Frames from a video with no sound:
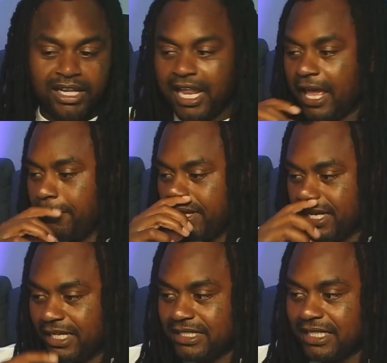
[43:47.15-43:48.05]
Like,
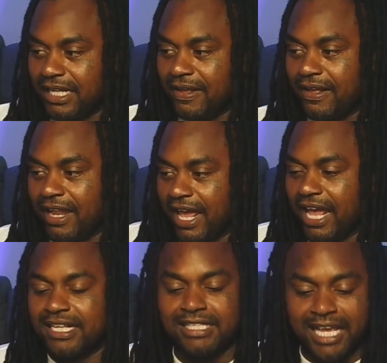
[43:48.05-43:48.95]
because, like
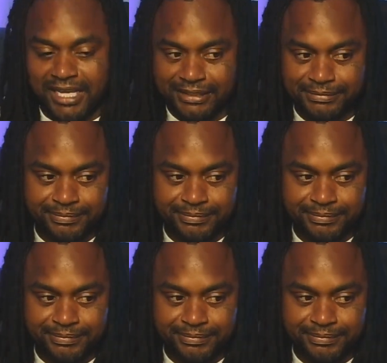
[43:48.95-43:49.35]
I say,